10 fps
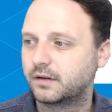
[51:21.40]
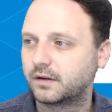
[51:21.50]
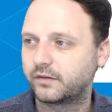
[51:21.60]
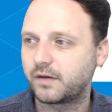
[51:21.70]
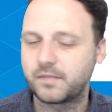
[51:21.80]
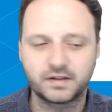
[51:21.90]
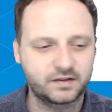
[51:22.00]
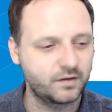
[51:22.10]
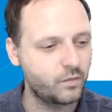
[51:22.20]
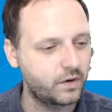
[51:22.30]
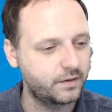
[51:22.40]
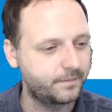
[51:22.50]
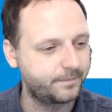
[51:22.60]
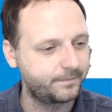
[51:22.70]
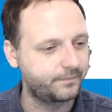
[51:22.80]
I missed someone.
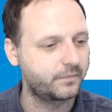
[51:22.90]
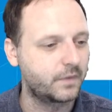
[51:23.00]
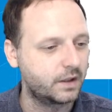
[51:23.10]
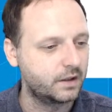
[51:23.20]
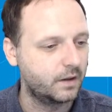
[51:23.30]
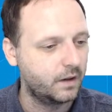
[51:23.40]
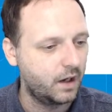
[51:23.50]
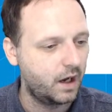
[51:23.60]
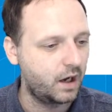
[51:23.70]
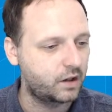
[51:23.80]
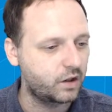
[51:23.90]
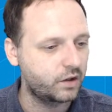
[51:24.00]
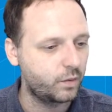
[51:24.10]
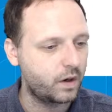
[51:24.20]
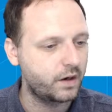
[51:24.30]

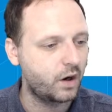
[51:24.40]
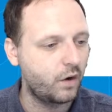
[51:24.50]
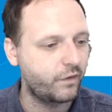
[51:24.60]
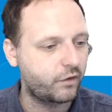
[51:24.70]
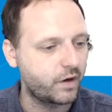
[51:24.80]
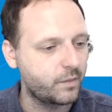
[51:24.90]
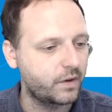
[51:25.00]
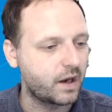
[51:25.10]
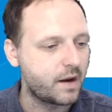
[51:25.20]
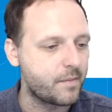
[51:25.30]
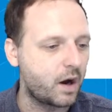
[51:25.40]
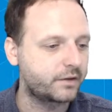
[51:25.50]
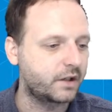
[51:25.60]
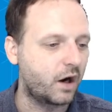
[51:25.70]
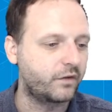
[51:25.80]
Gunnawan over Greenwood and
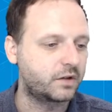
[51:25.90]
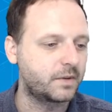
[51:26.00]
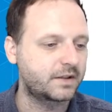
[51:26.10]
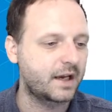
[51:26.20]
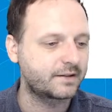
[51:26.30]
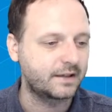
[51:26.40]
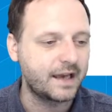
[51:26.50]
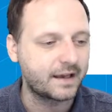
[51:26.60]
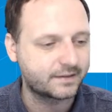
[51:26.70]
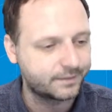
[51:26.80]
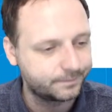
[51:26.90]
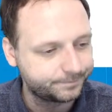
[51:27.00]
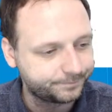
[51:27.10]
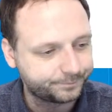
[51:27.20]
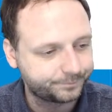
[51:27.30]
Amati over Tomiskas. Yes.
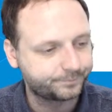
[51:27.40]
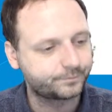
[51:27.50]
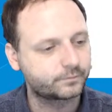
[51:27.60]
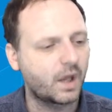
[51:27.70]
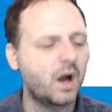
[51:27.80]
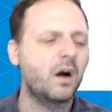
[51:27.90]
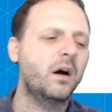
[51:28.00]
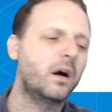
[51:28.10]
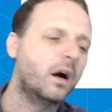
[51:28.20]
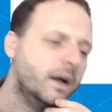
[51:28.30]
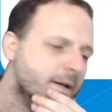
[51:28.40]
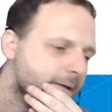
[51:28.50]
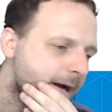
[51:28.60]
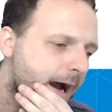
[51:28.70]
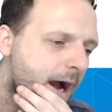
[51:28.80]
Oh,
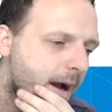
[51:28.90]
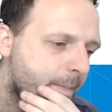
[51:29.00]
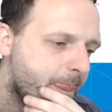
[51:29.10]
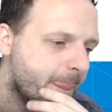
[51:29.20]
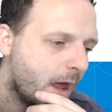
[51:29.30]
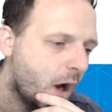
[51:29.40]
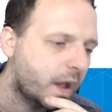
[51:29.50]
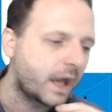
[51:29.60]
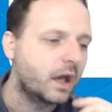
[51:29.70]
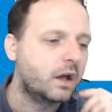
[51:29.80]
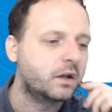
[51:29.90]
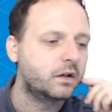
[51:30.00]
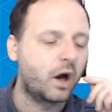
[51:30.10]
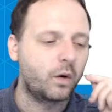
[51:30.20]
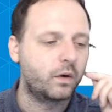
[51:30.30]
okay.
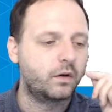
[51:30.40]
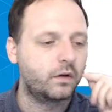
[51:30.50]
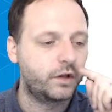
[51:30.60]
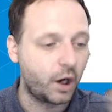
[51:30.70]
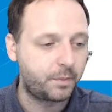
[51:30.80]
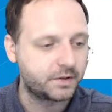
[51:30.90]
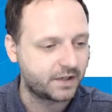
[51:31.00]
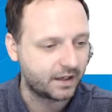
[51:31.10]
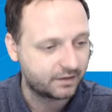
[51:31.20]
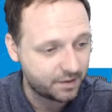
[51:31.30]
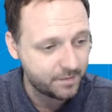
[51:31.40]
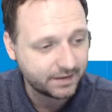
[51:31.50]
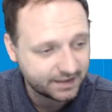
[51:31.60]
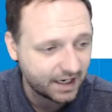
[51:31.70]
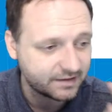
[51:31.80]
No, the opposite.
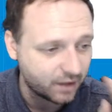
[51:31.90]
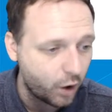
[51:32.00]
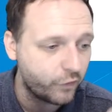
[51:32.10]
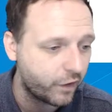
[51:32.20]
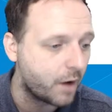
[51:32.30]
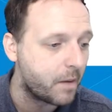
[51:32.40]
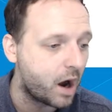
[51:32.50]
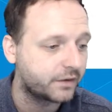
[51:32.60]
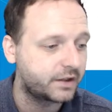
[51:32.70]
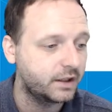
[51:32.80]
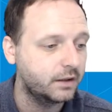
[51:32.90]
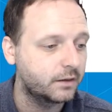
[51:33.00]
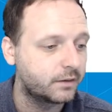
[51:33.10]
Tomiskas over Amati.